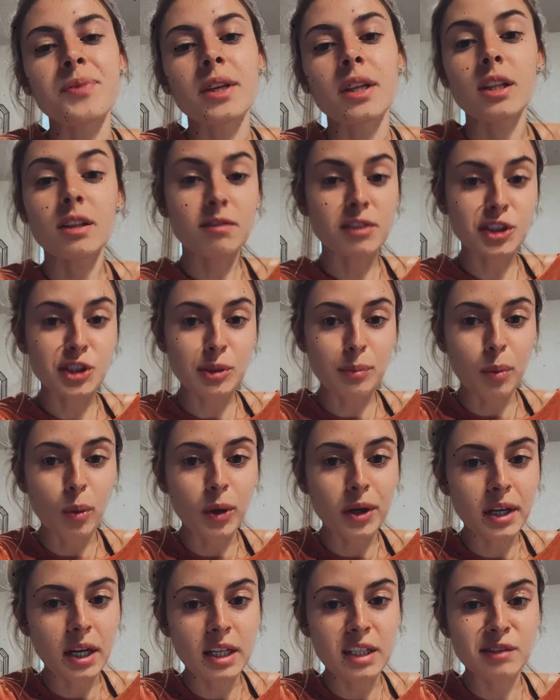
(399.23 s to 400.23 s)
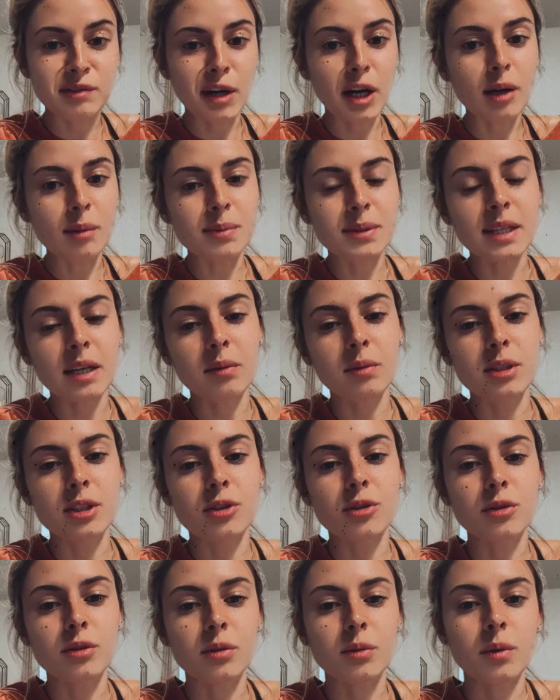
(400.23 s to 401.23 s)
liver support kind of helps that
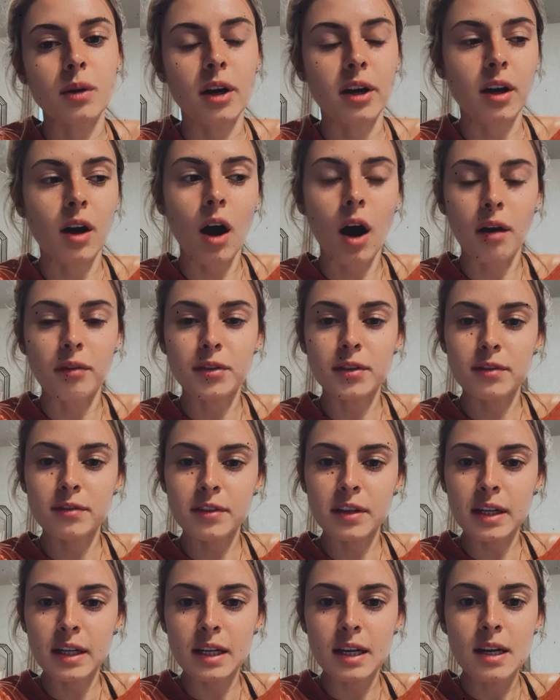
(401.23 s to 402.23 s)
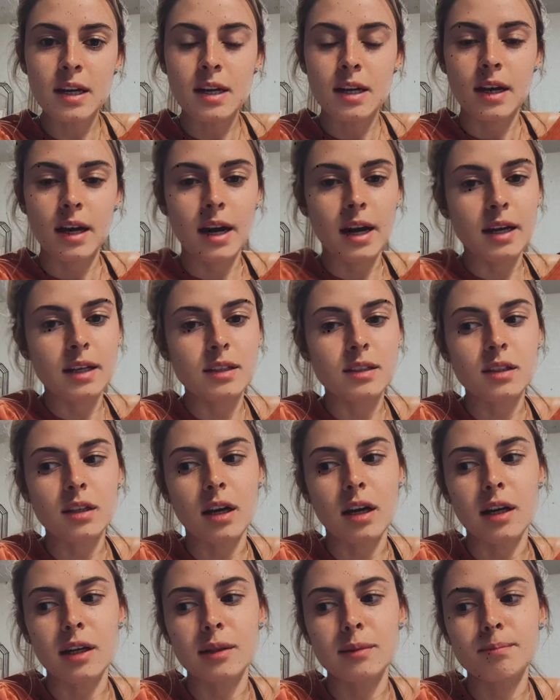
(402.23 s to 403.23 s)
once you are off of it,
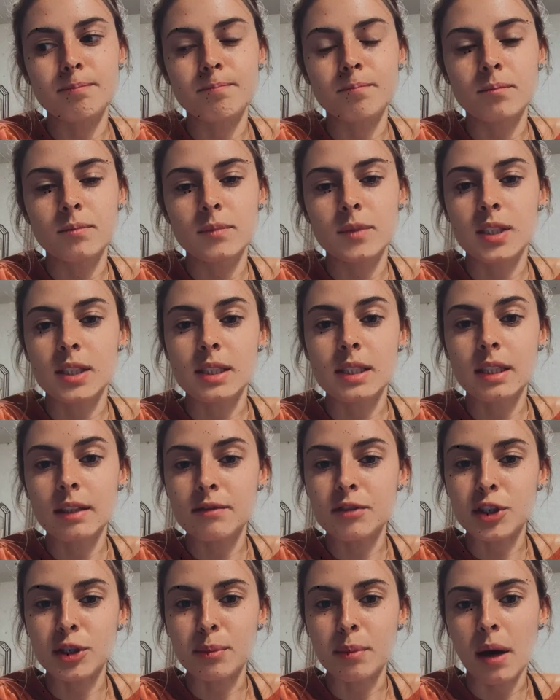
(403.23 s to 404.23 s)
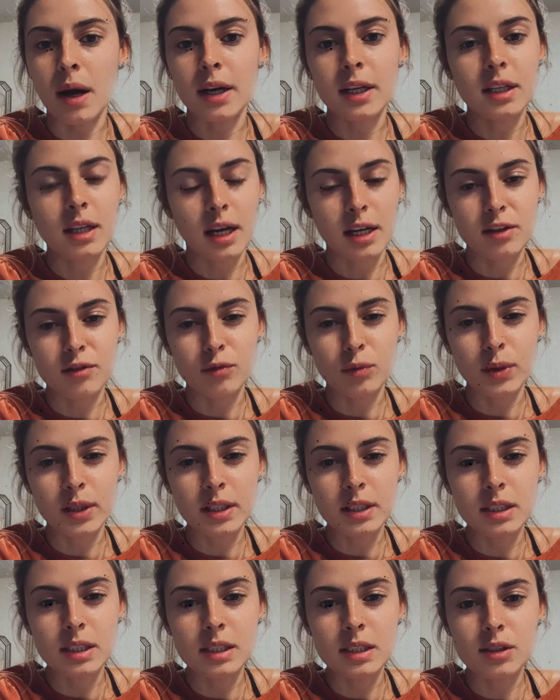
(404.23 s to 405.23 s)
and just gives your body kind of what
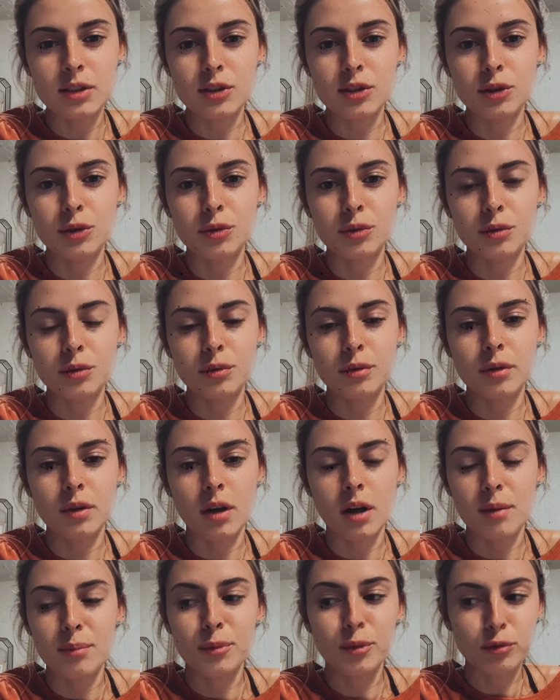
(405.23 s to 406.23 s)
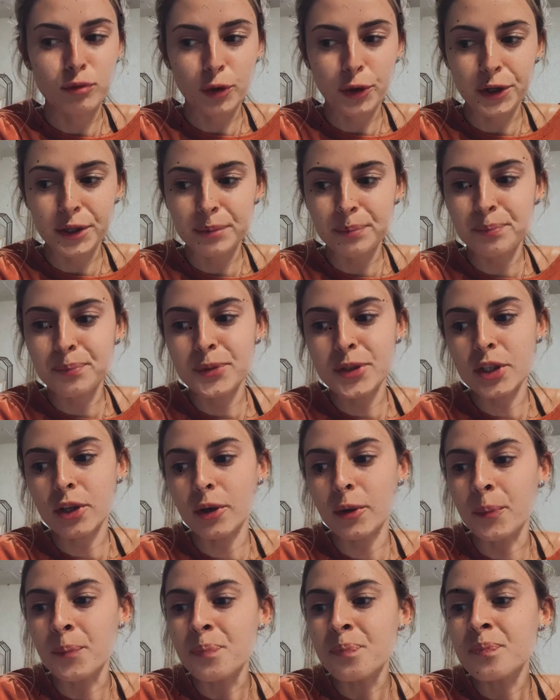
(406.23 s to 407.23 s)
it needs to move forward.
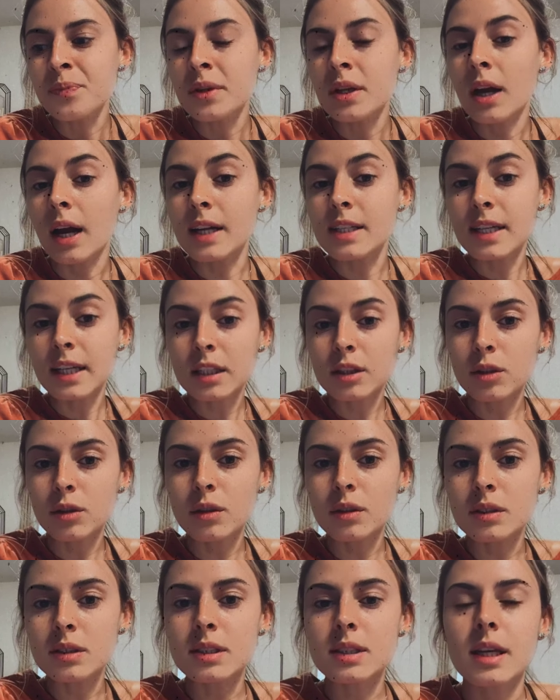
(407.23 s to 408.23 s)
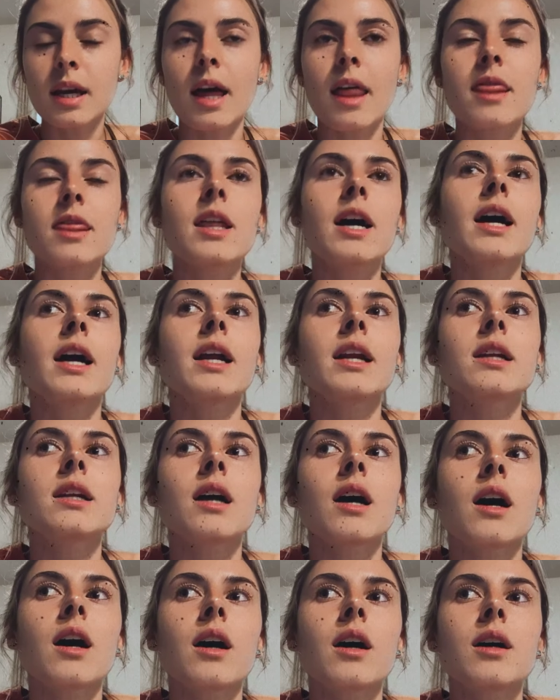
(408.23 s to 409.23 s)
So I take those, and then
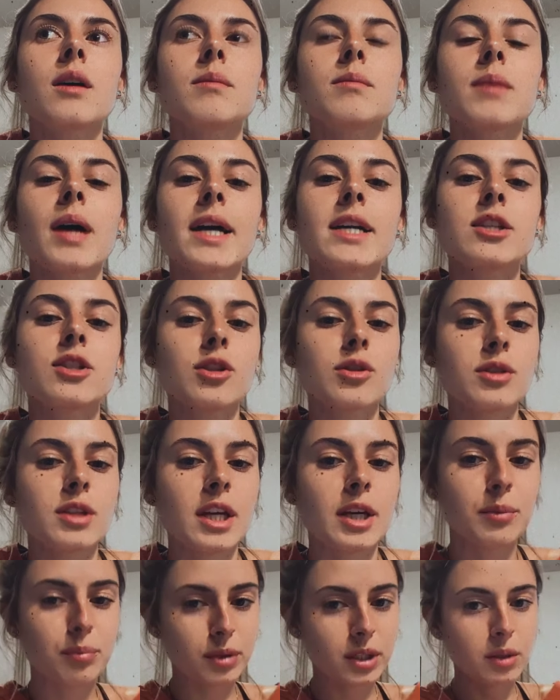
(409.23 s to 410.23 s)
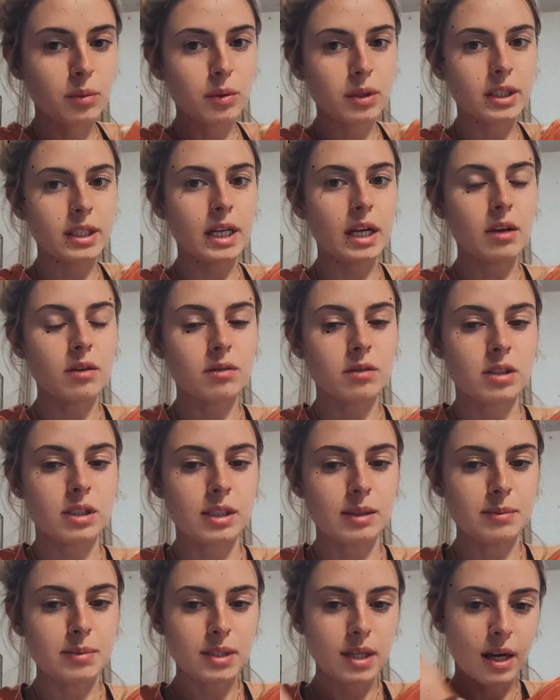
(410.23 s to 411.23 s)
I do take pre-workout
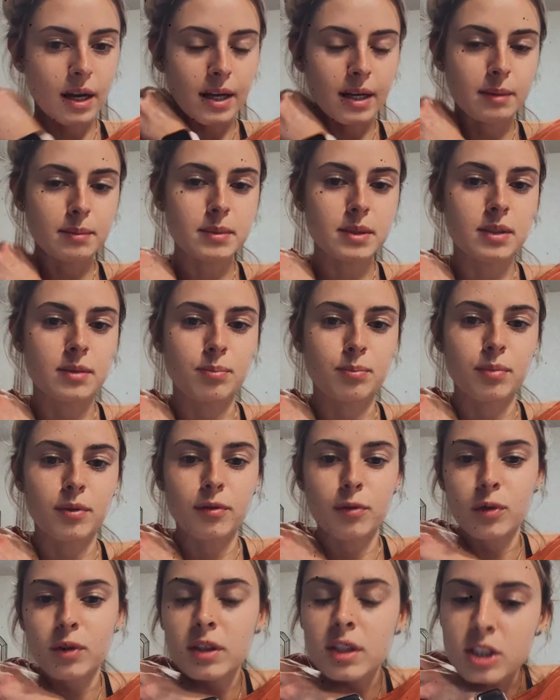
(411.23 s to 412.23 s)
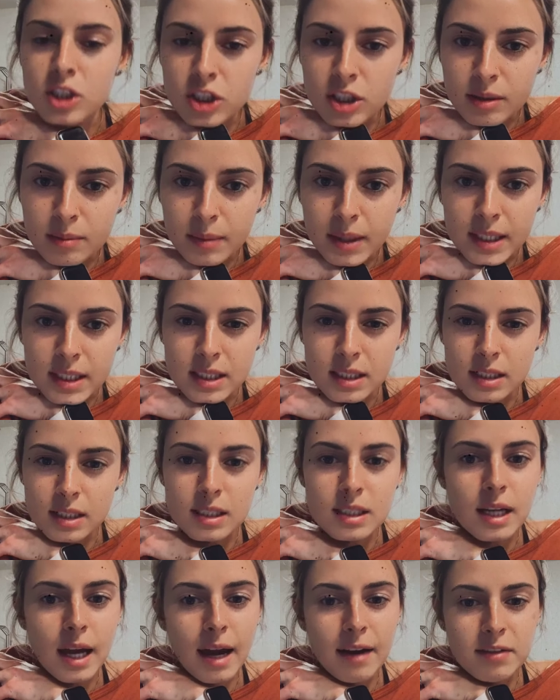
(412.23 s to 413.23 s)
sometimes before the gym. I
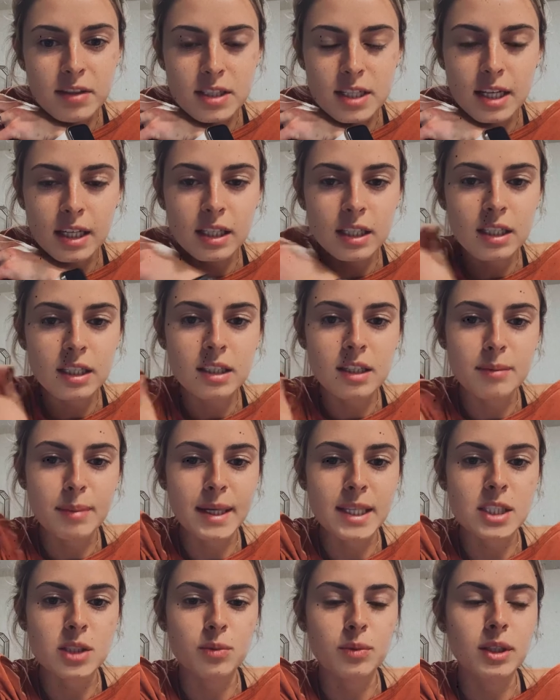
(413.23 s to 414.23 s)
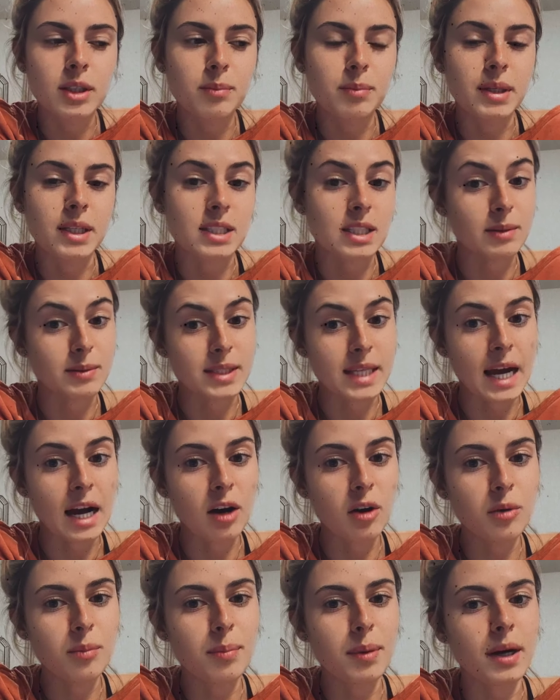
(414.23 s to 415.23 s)
haven't taken it in the past week because I was
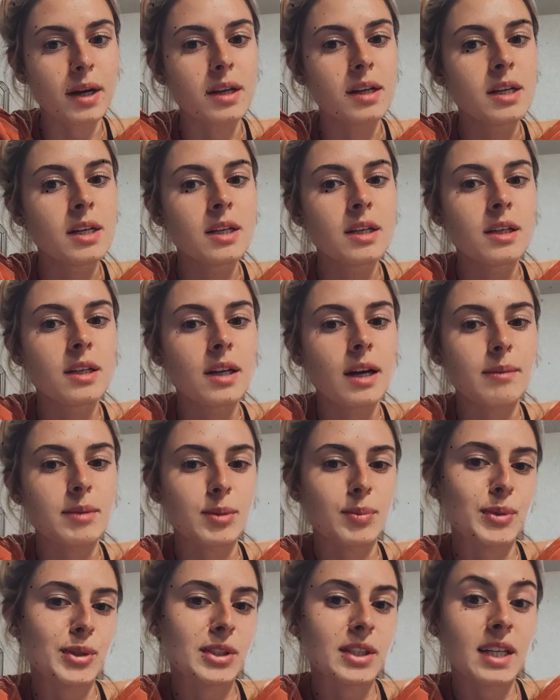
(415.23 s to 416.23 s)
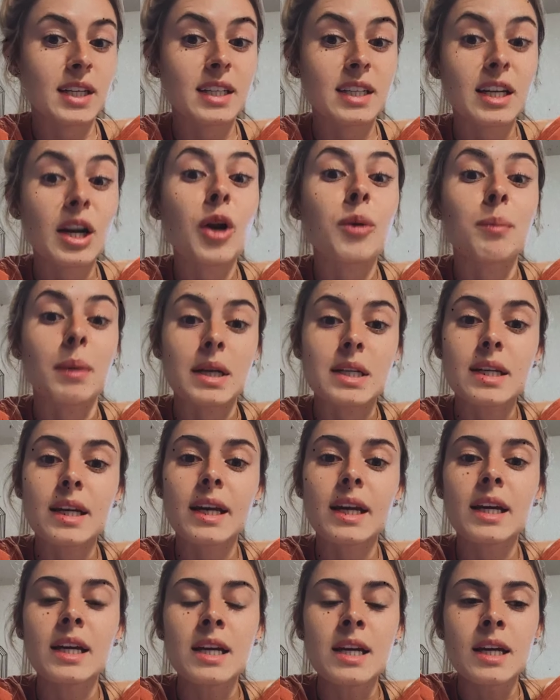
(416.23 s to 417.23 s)
out, but I'm supposed to get it on
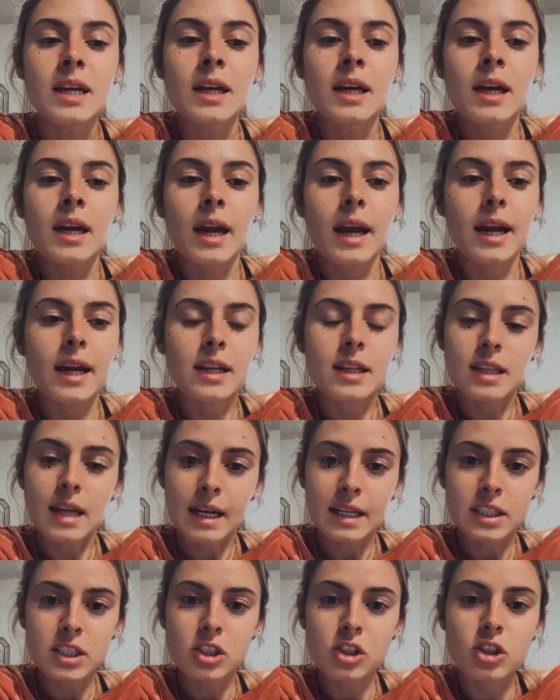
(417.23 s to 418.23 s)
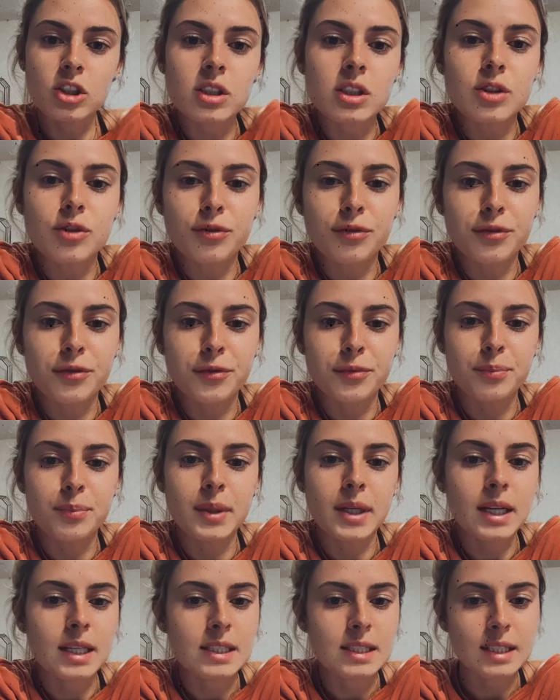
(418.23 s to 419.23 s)
Monday. And that is just
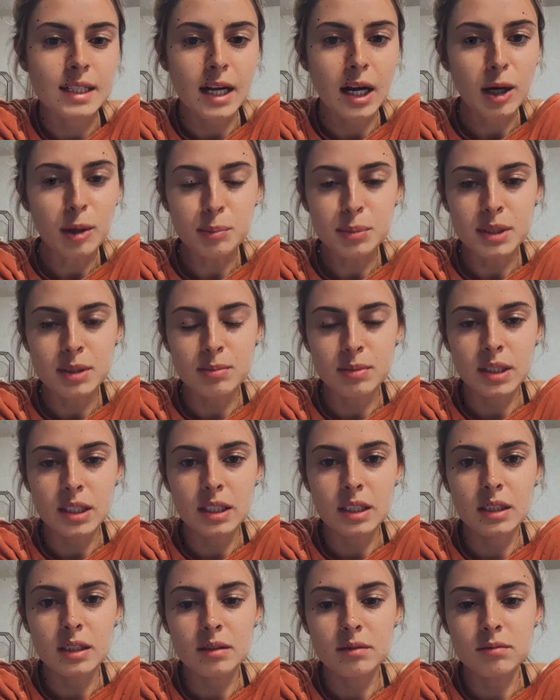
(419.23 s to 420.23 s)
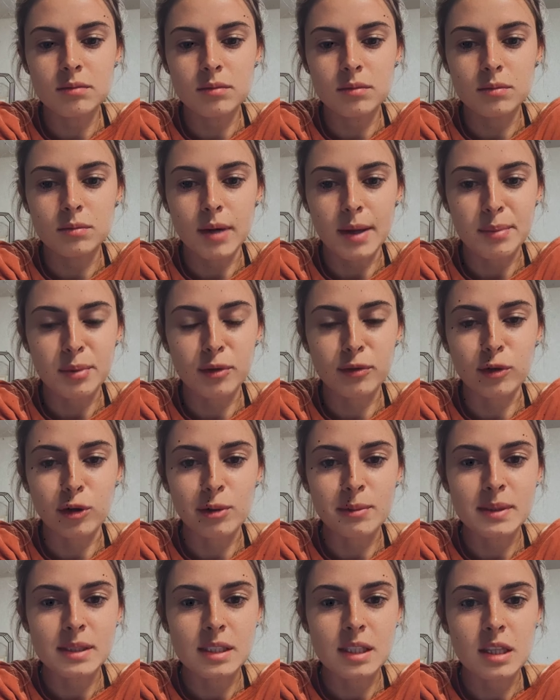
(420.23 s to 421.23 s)
because it helps my
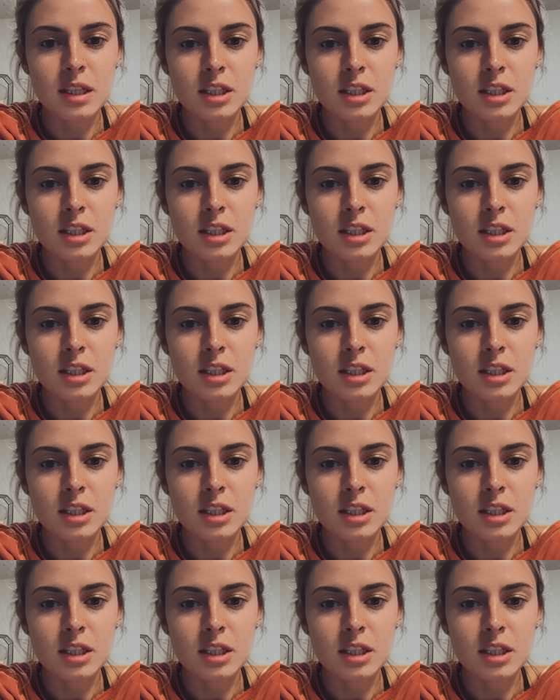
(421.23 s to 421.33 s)
performance in